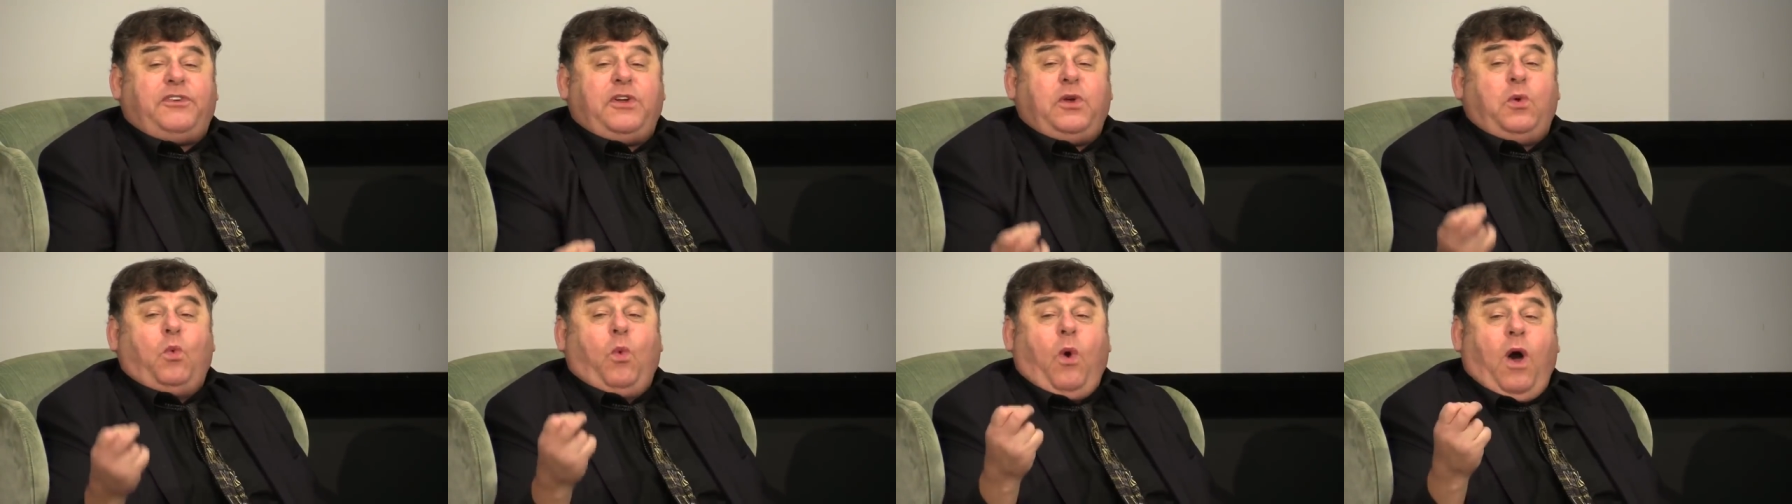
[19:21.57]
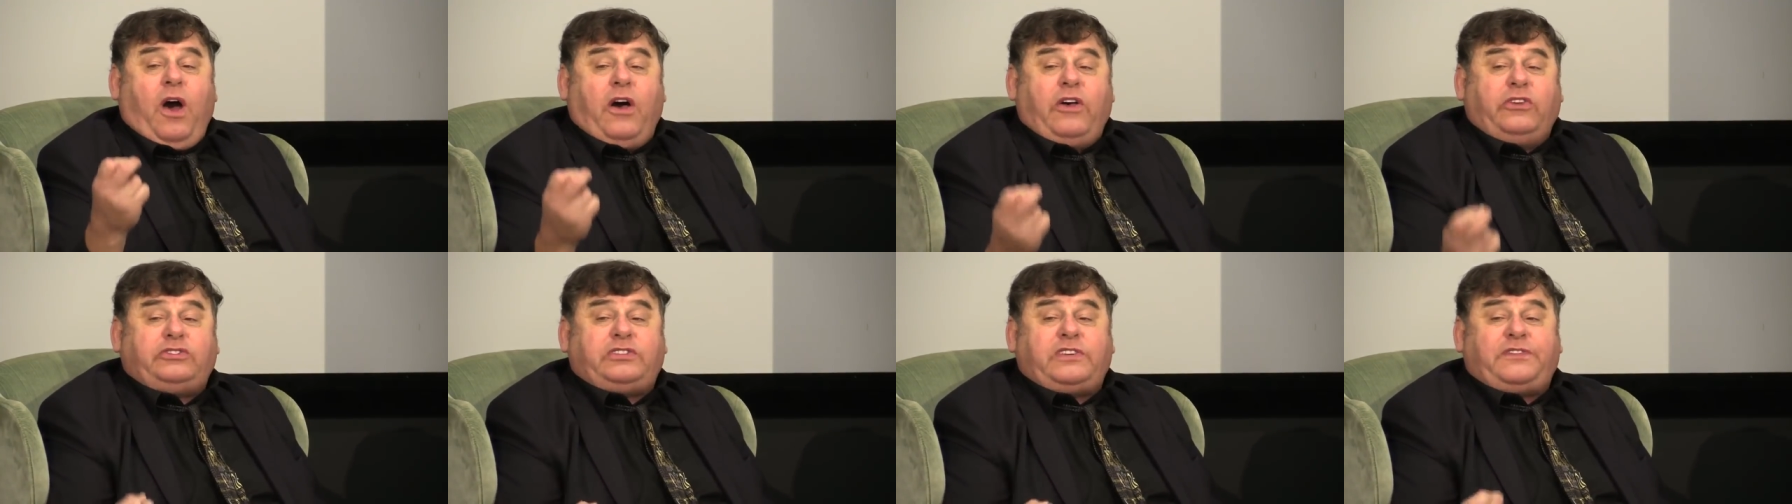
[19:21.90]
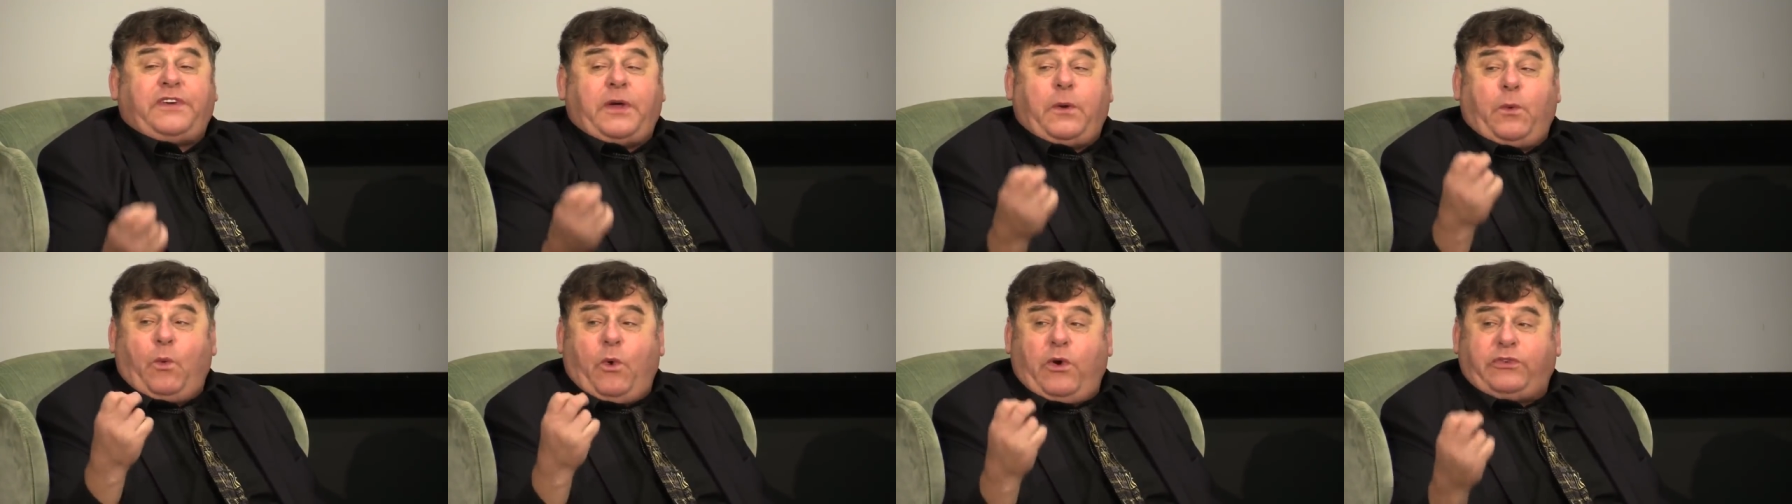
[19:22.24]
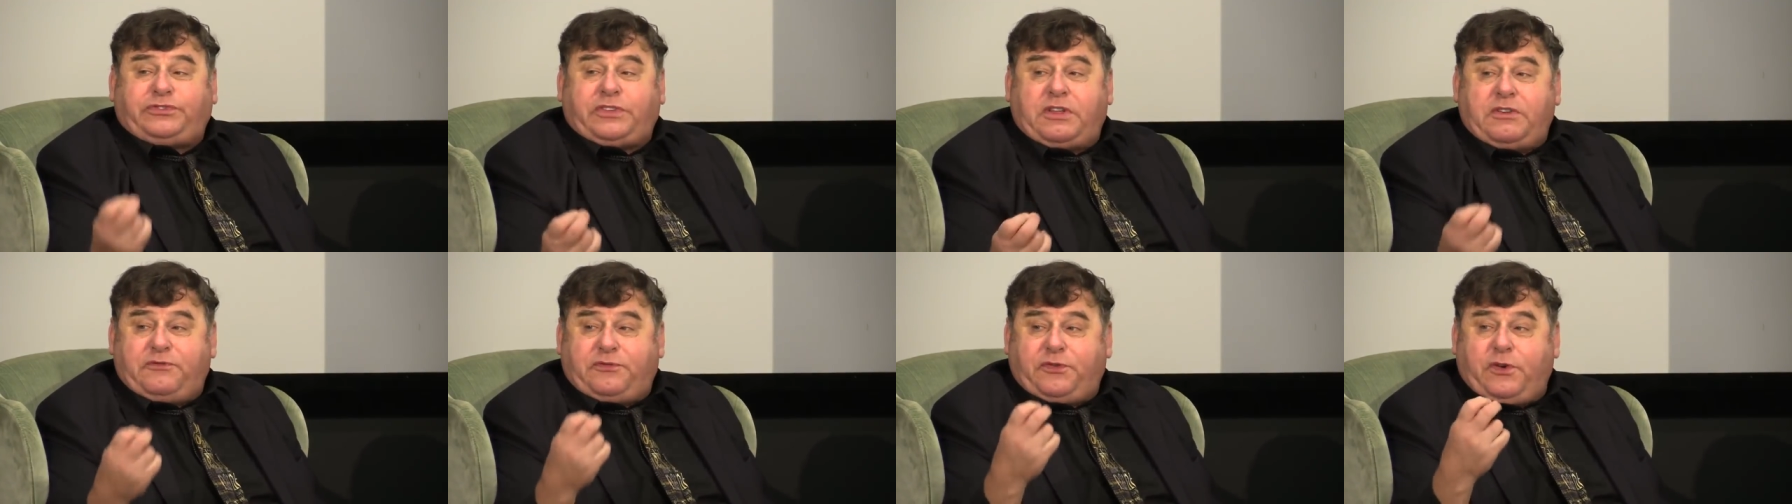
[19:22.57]
he was if it
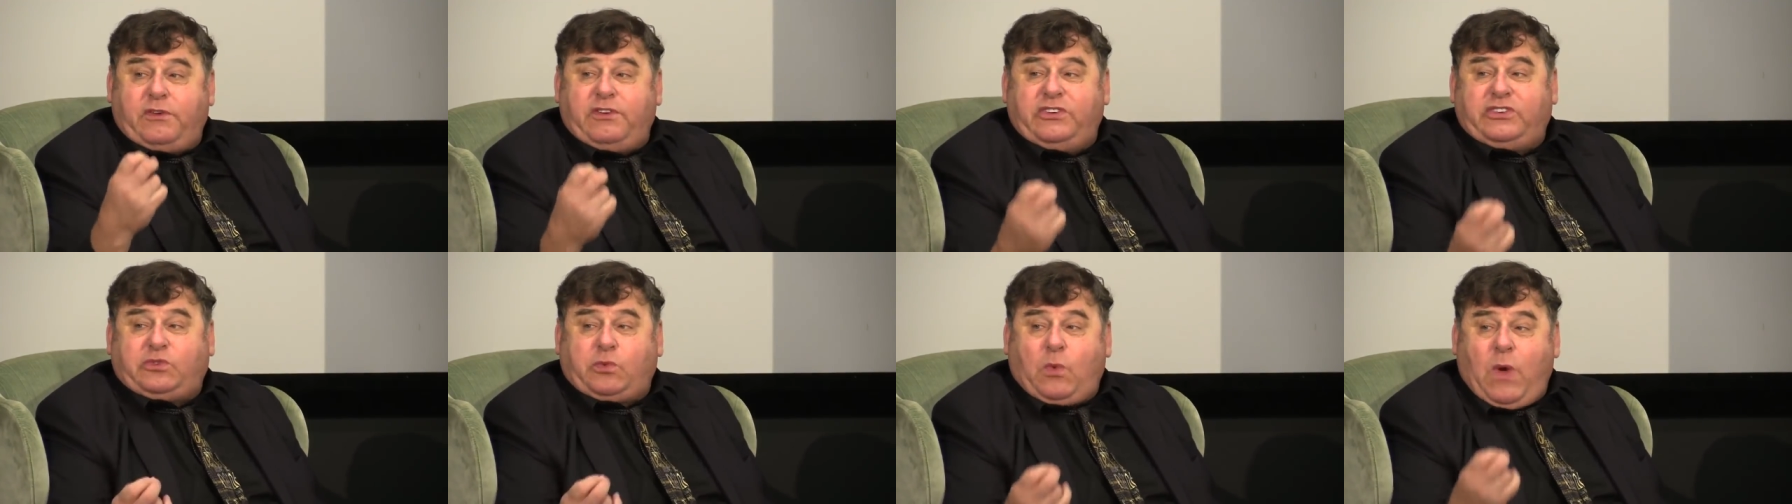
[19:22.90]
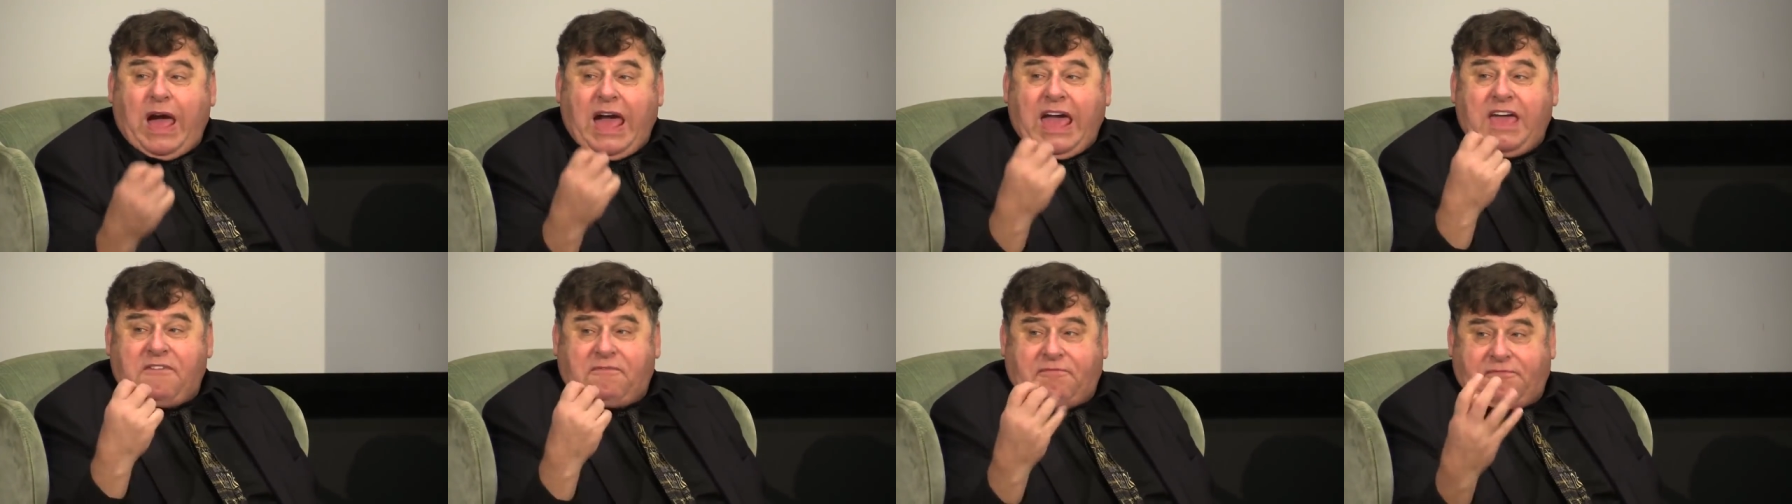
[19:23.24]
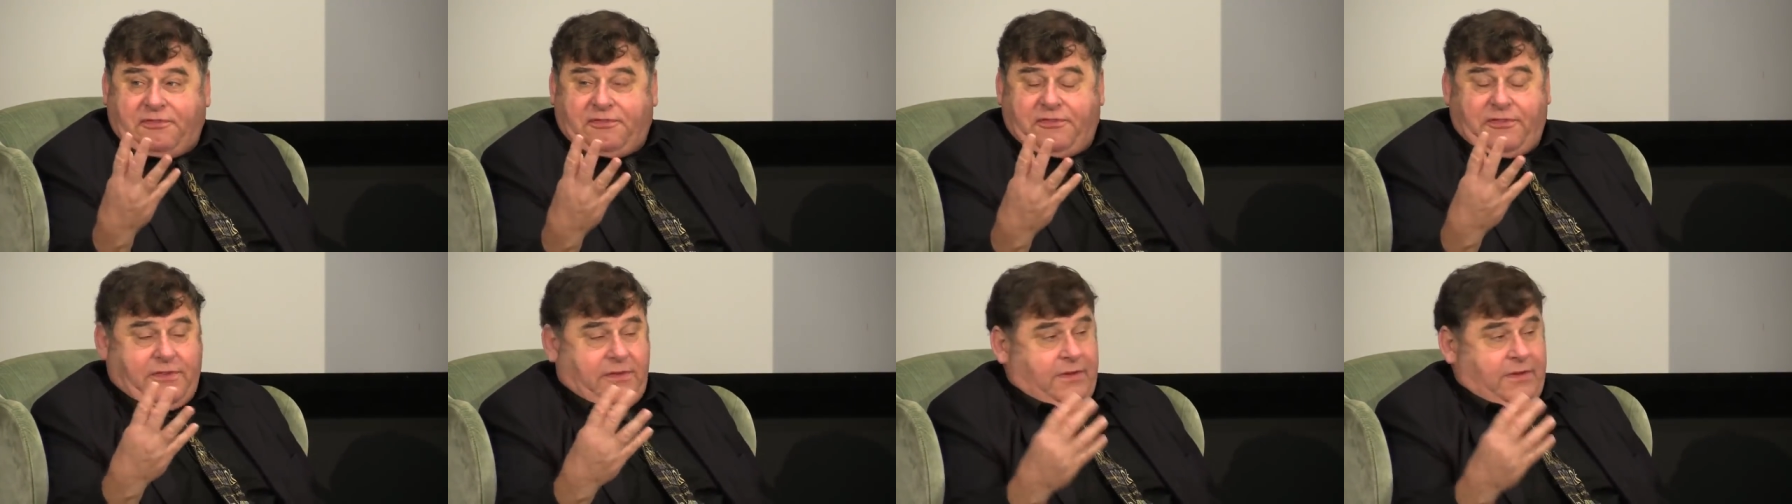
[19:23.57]
wasn't for his wife.